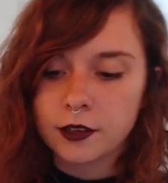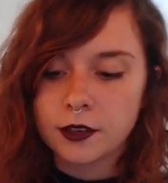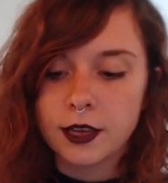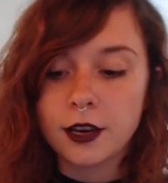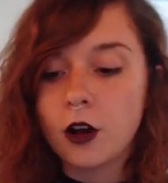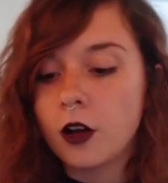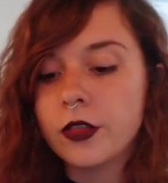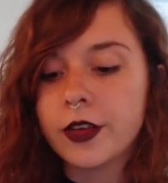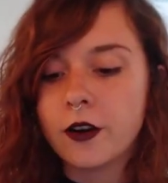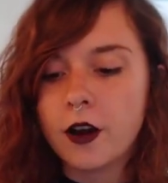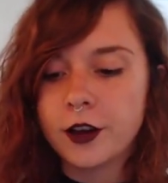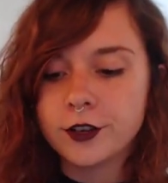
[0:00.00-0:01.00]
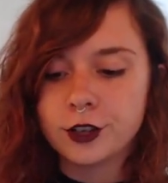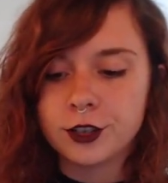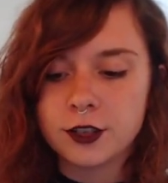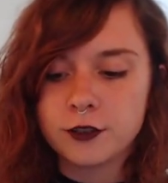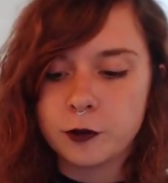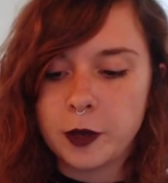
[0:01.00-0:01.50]
and all their hundreds
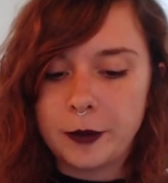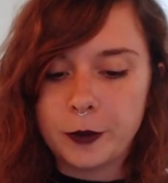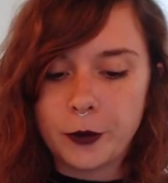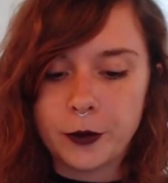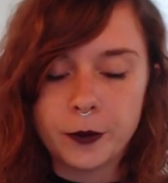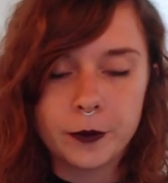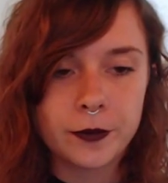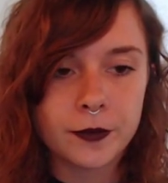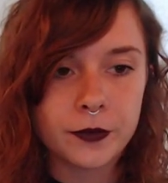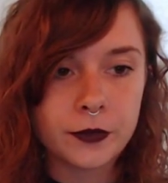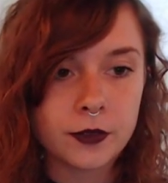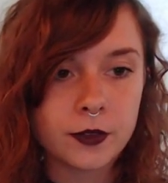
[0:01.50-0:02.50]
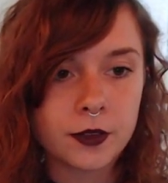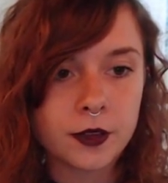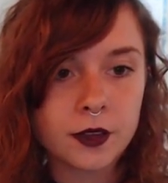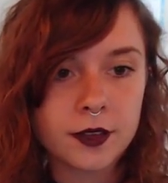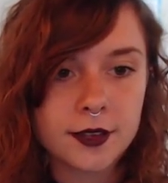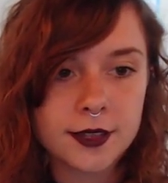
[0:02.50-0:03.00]
of people,
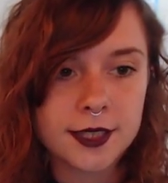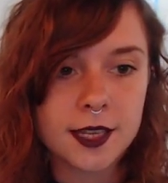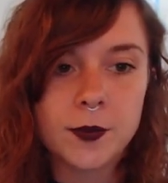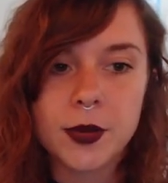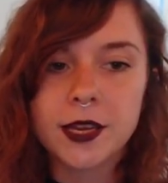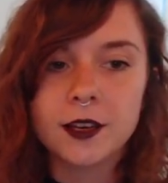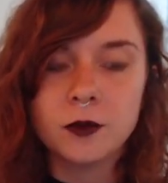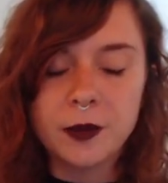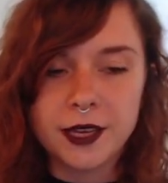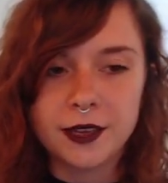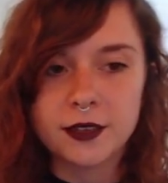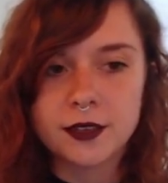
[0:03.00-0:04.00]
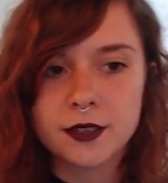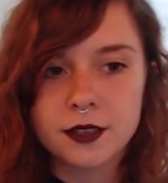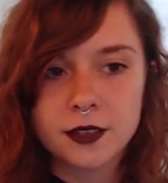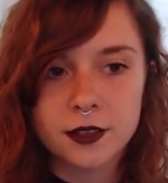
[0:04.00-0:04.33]
sleeping in peace.